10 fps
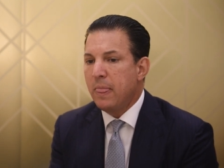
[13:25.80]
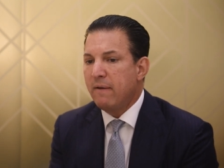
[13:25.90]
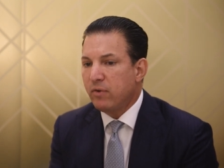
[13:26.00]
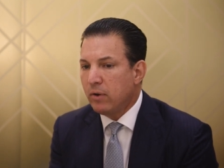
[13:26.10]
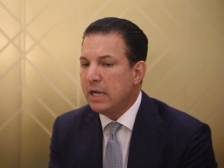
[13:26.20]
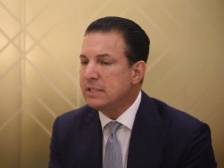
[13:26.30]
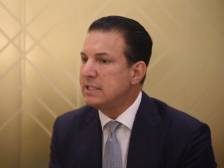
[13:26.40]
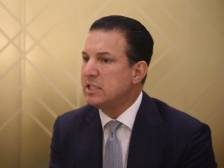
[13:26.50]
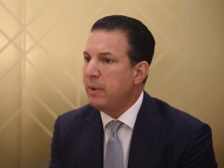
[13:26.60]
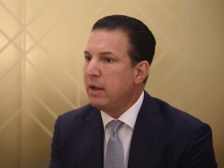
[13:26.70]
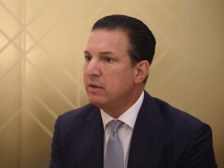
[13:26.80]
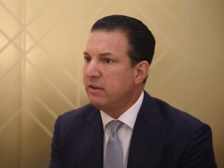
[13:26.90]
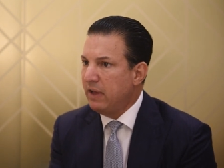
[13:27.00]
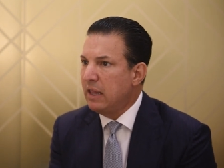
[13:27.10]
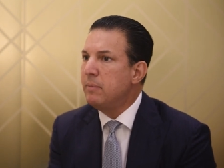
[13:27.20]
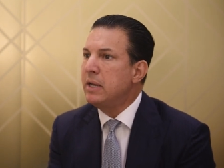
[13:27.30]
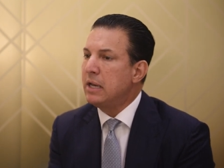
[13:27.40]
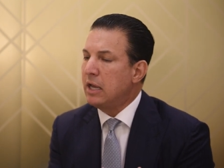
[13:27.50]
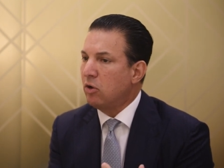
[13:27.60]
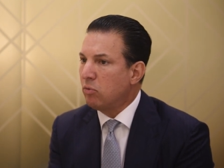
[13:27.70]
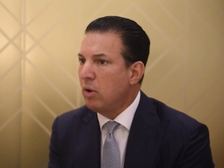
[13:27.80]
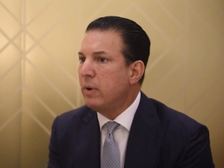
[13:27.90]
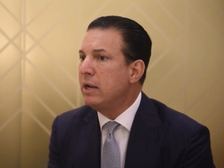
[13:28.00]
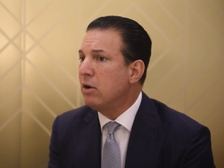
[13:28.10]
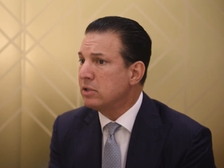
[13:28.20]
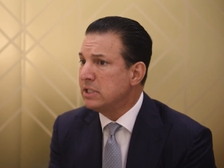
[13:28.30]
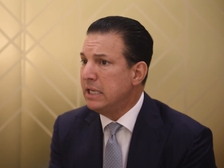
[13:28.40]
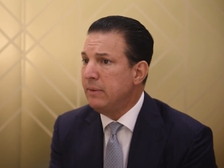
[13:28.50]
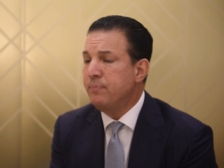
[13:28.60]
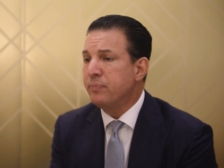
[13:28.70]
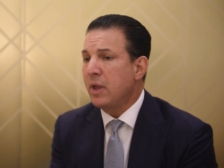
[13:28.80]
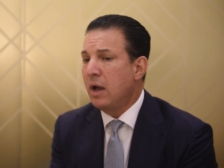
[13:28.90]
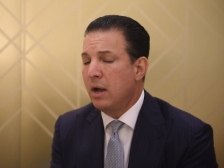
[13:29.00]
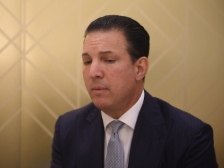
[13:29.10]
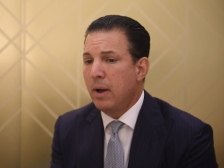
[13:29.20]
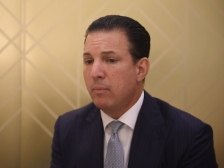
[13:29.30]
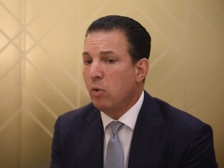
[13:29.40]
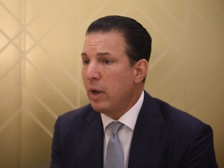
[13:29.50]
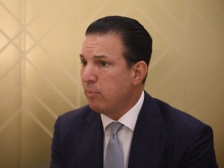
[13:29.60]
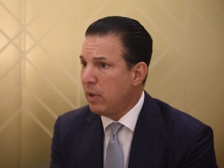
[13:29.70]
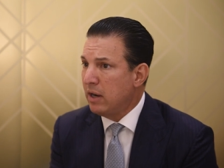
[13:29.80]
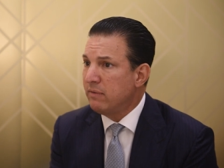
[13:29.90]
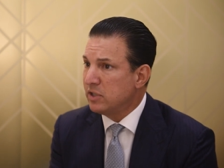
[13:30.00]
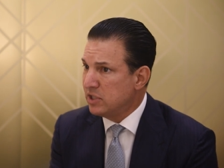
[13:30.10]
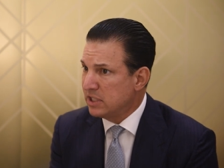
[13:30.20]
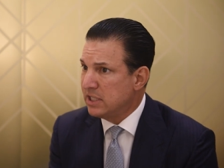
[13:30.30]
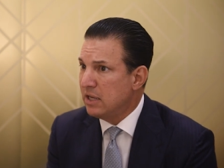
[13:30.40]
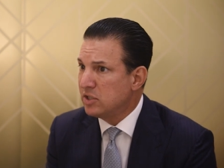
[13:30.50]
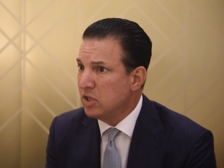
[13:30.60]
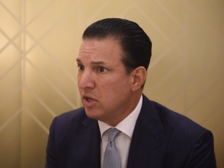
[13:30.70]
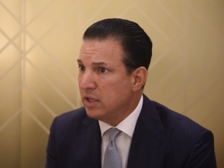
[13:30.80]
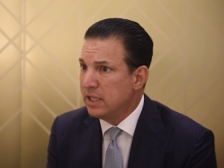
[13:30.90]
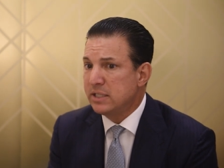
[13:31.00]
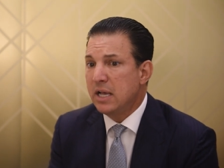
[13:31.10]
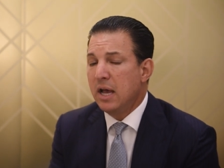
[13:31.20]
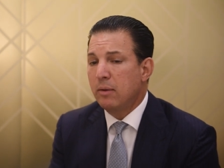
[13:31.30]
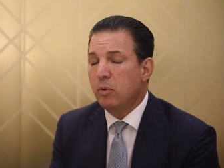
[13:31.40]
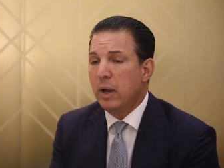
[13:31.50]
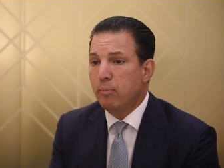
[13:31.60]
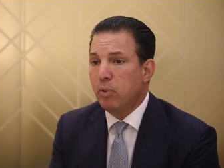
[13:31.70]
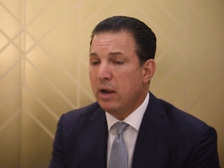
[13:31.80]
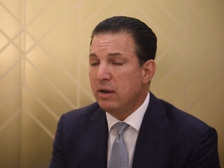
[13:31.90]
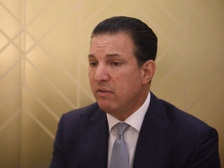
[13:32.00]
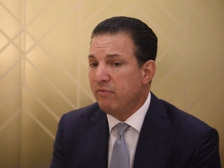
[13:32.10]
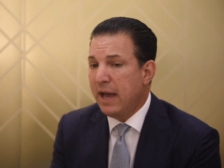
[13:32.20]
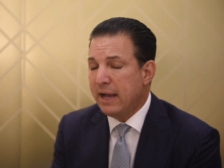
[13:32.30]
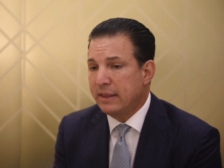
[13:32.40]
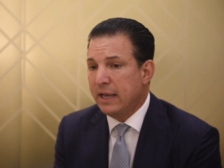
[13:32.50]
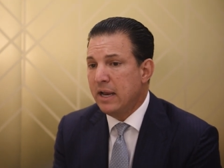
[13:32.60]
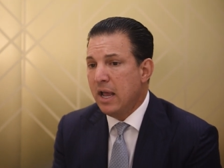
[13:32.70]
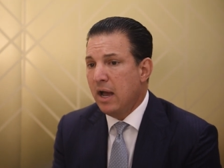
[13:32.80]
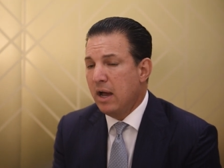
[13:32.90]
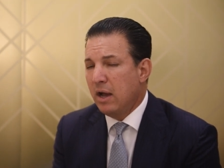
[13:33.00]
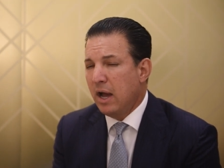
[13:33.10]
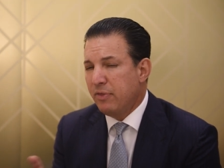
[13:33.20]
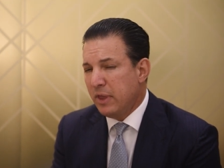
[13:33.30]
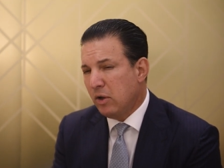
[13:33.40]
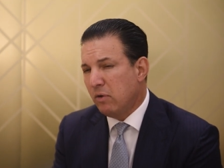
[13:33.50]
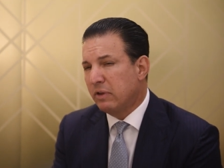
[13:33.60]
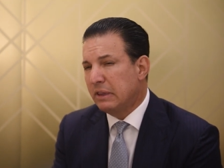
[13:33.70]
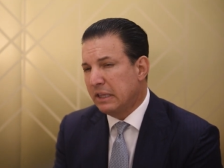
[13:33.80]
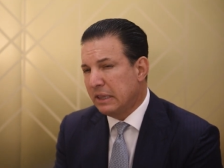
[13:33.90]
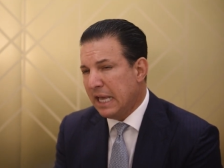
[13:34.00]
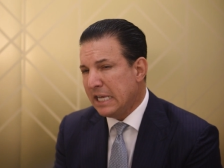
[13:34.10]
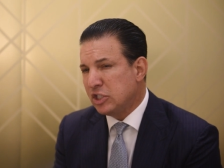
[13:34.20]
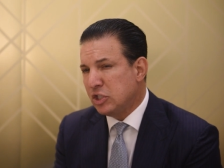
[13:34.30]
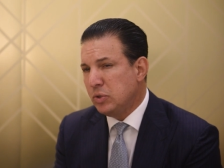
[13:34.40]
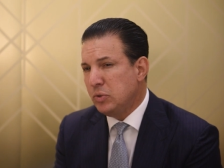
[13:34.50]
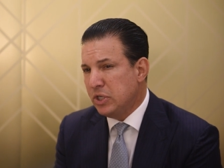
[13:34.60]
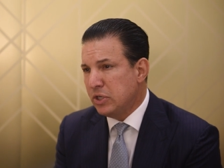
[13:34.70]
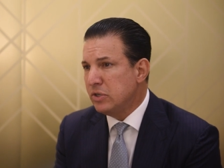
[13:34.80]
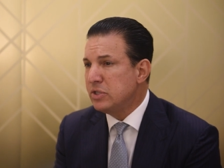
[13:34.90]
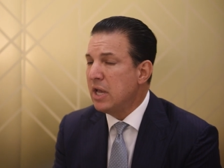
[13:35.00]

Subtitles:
for us, it's about development and growing our team. I'm quite proud of our 6,000 colleagues. I'm quite proud of the fact that I think over the last 2 years,